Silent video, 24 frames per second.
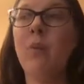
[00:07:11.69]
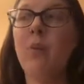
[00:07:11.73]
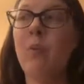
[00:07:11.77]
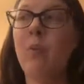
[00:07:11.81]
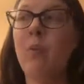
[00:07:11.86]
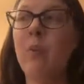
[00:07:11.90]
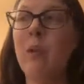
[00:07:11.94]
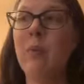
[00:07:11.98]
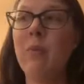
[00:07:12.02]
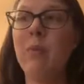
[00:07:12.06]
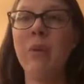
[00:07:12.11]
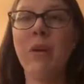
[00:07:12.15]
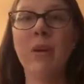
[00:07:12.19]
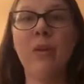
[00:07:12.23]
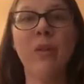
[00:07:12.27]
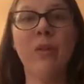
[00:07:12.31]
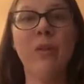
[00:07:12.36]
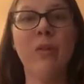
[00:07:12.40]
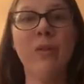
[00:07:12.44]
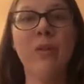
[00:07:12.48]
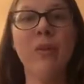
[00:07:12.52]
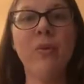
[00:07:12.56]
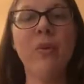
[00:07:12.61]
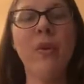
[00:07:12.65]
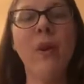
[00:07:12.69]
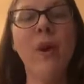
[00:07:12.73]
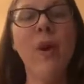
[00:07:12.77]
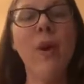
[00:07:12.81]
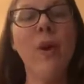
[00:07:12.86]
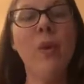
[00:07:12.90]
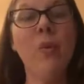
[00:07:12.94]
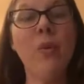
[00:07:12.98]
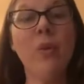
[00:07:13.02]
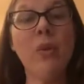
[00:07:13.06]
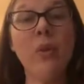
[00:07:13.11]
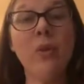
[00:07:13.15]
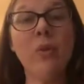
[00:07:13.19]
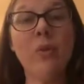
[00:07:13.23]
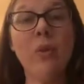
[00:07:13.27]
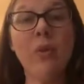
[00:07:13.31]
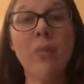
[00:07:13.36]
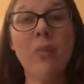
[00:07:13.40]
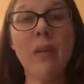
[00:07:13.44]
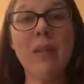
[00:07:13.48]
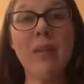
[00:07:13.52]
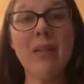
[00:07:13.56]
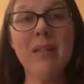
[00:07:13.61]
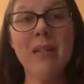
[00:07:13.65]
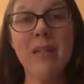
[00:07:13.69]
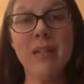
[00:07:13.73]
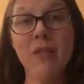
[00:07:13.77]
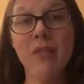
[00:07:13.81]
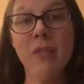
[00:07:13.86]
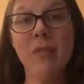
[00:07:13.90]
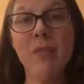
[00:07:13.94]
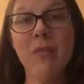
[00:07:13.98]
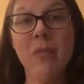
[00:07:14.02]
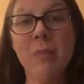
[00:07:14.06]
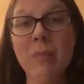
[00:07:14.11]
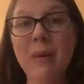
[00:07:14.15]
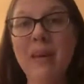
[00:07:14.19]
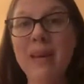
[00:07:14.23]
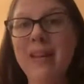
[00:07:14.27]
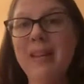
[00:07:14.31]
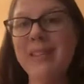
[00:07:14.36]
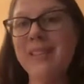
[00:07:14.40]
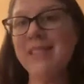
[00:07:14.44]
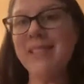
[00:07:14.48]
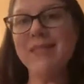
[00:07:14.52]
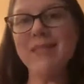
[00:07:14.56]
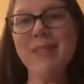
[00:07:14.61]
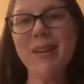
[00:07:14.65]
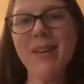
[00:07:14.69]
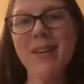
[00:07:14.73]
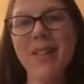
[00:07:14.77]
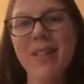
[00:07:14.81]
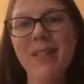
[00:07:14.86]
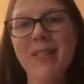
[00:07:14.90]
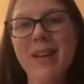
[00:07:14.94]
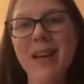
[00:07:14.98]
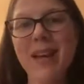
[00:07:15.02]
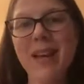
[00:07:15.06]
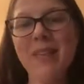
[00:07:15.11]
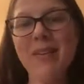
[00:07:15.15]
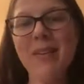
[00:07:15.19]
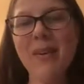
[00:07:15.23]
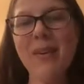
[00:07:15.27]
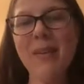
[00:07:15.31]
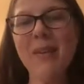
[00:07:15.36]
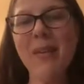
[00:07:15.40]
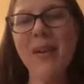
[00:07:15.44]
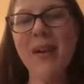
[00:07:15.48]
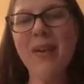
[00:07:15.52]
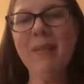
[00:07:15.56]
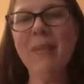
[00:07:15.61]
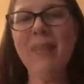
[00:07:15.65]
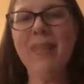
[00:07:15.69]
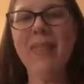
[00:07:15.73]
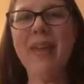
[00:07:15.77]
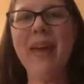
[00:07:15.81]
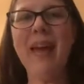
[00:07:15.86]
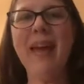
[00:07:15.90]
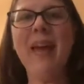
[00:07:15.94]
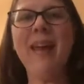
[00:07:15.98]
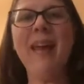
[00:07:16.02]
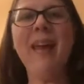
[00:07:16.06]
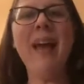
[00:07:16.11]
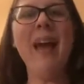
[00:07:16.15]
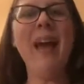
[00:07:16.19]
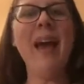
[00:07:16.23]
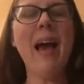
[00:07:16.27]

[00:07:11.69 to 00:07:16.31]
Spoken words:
we will conclude with a group meditation for peace. So I'd love to have you along with that.